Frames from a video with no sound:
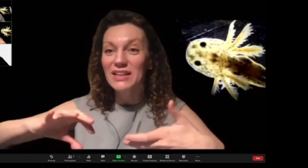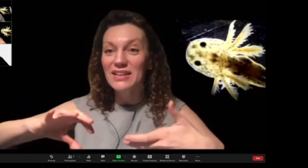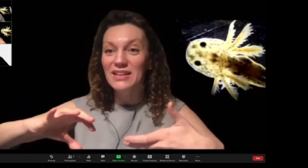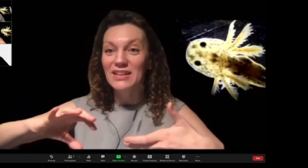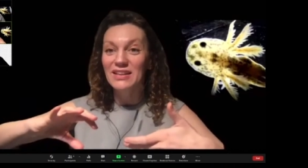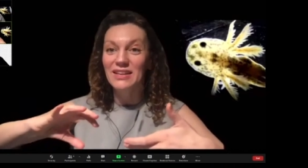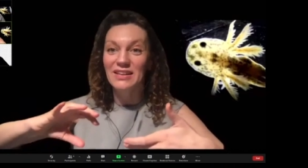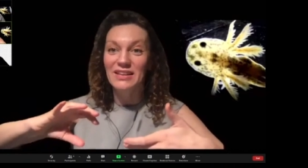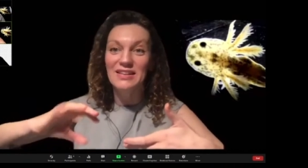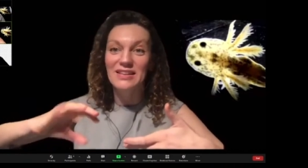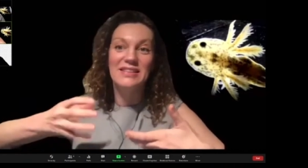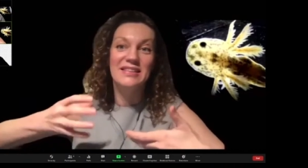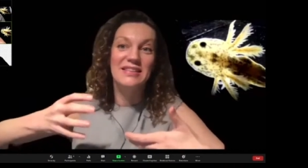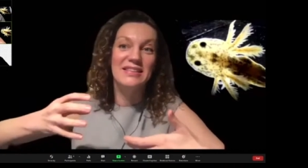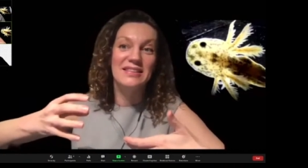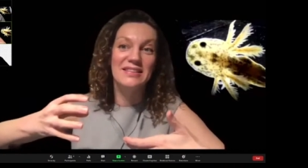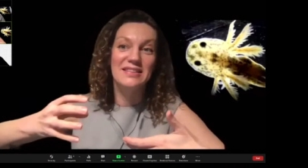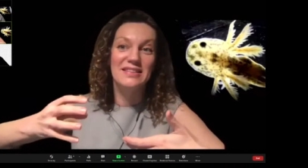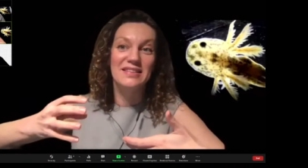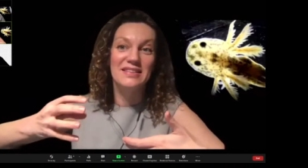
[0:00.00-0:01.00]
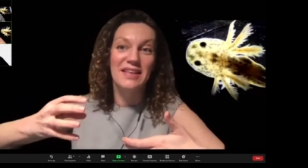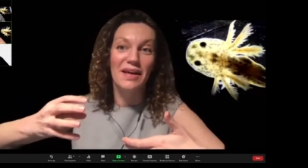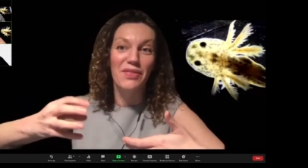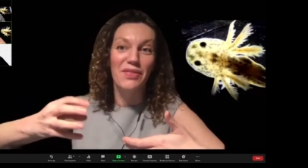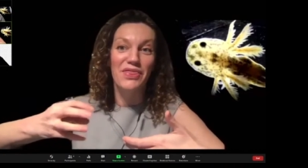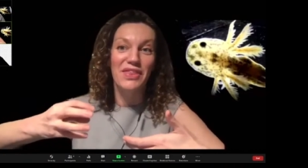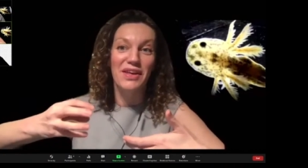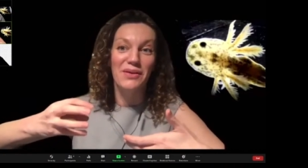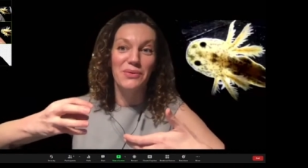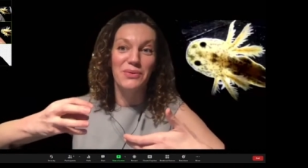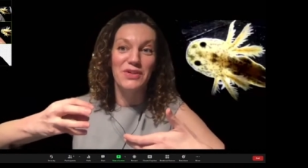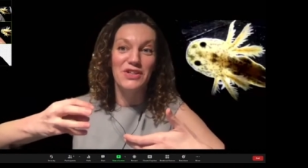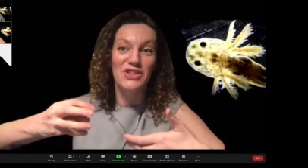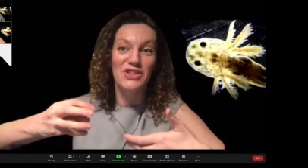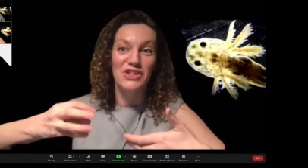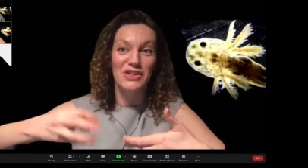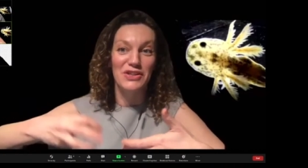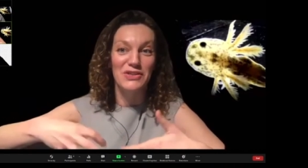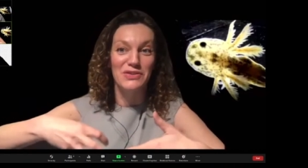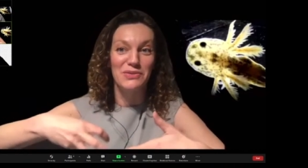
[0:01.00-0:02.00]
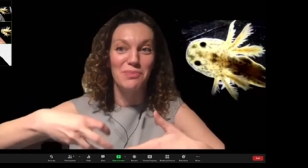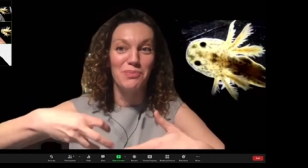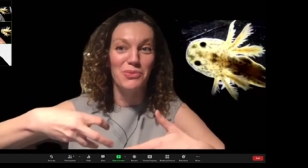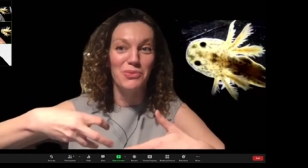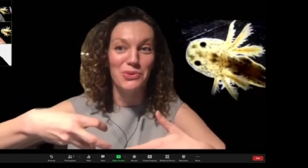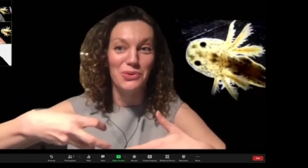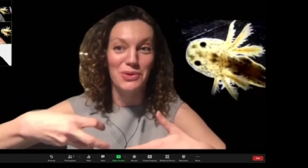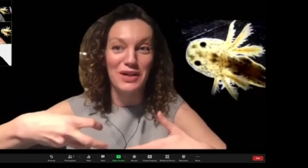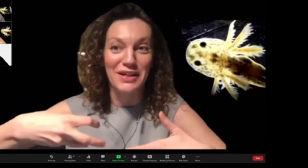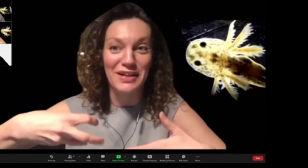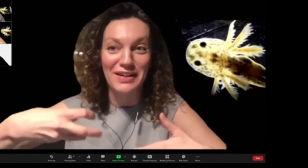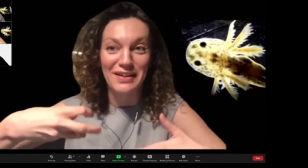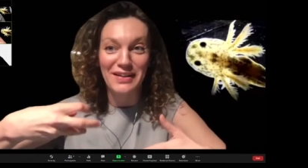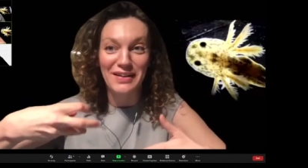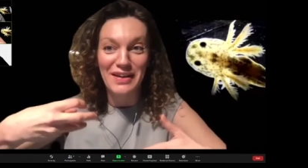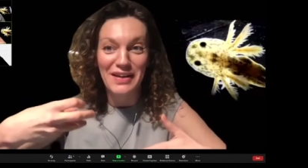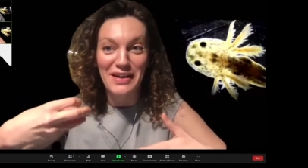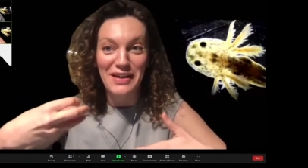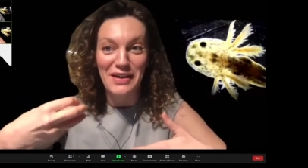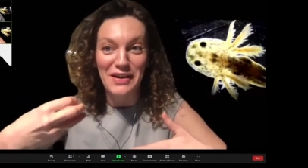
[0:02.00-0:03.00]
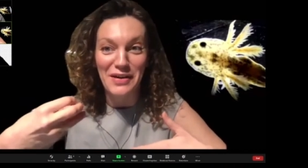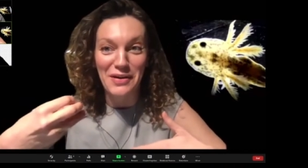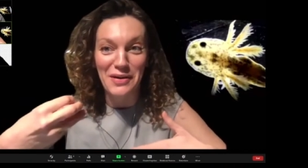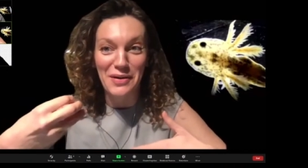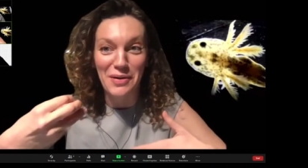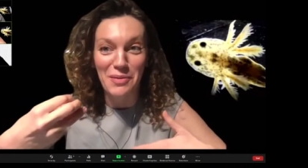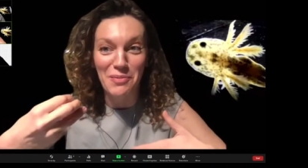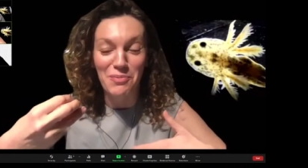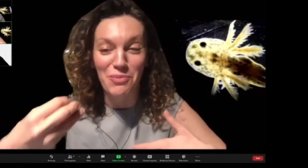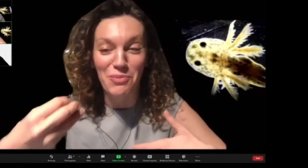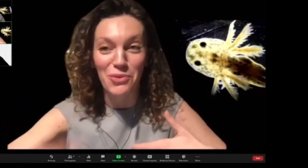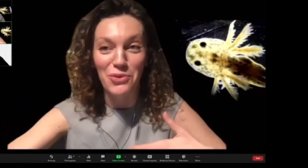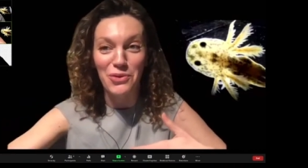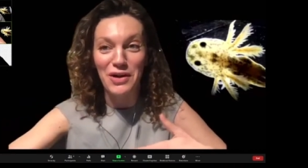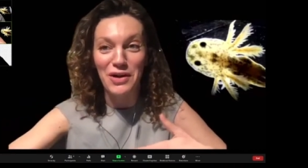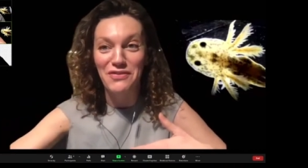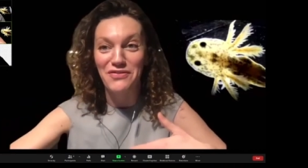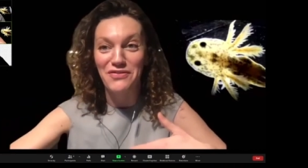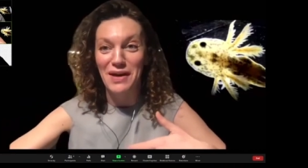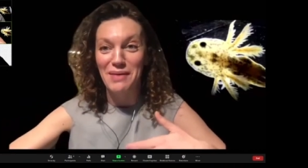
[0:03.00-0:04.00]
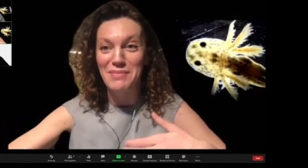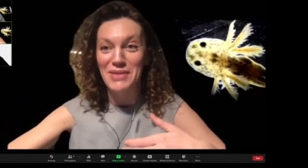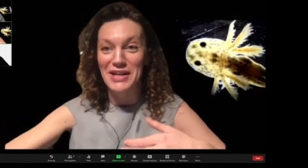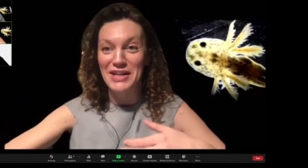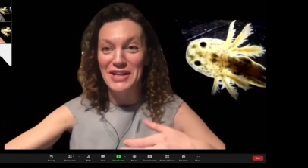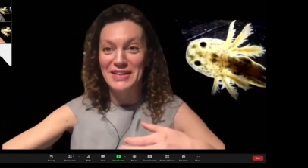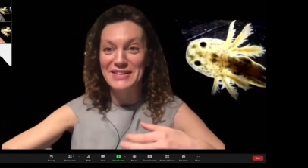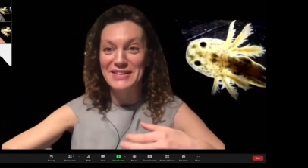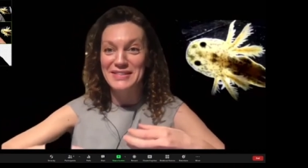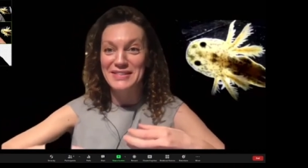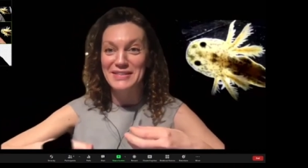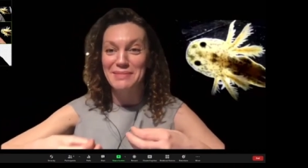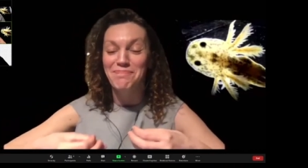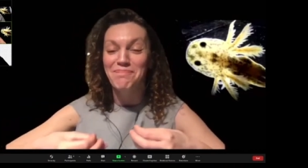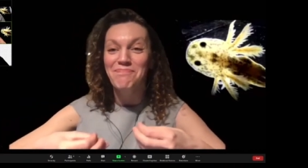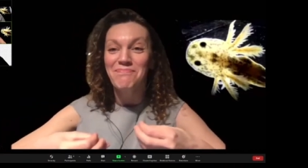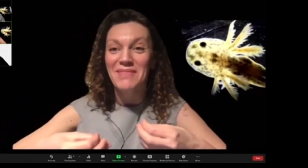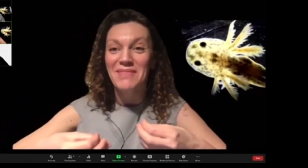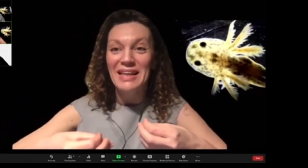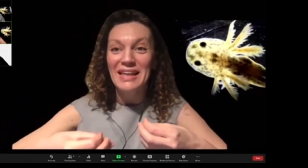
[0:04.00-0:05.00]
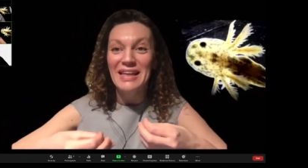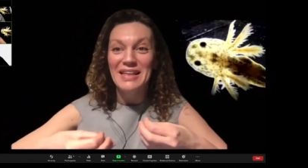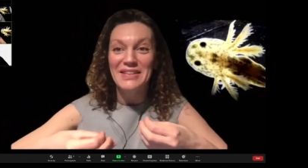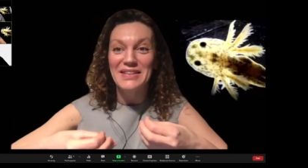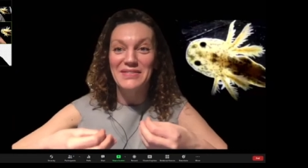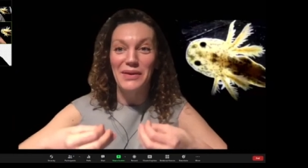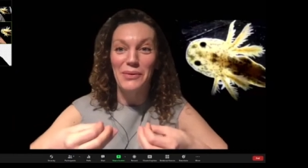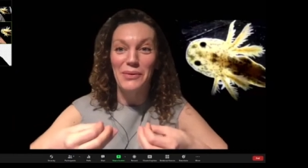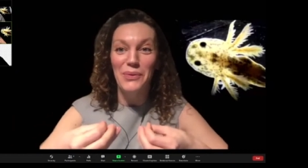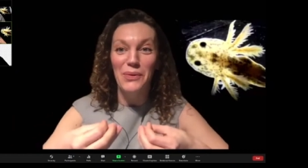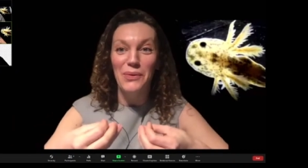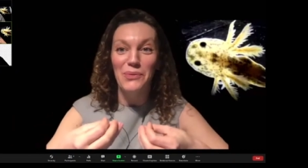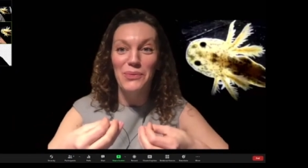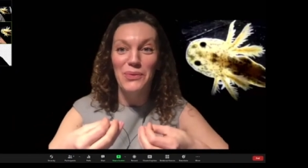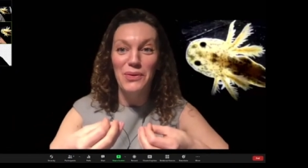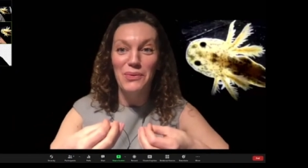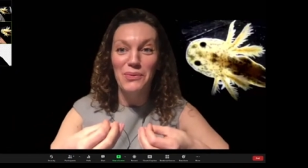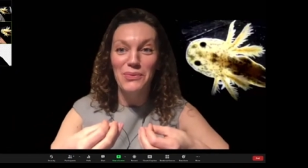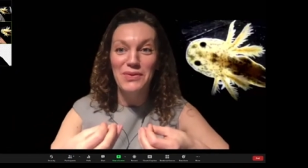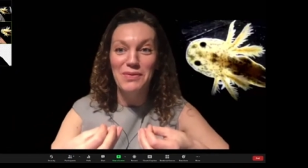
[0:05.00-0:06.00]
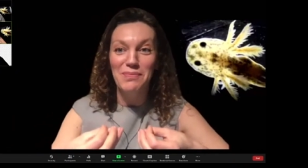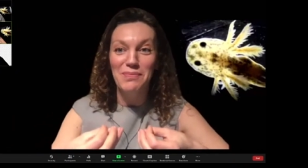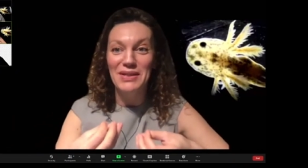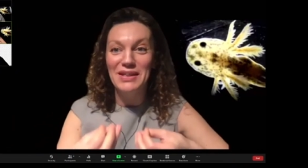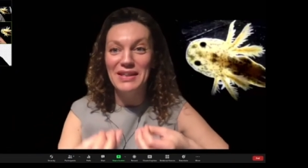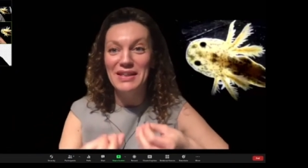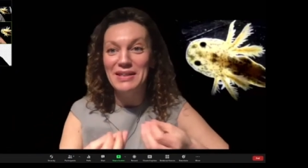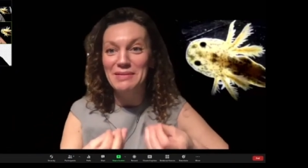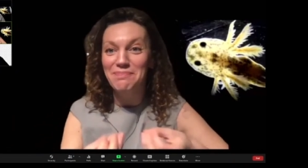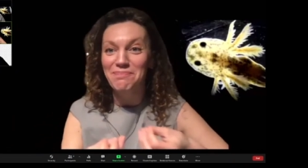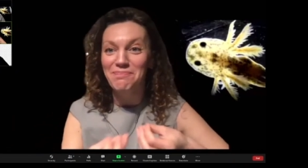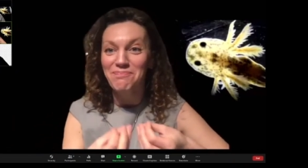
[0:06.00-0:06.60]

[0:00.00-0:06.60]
is something which is more feminist. So what would be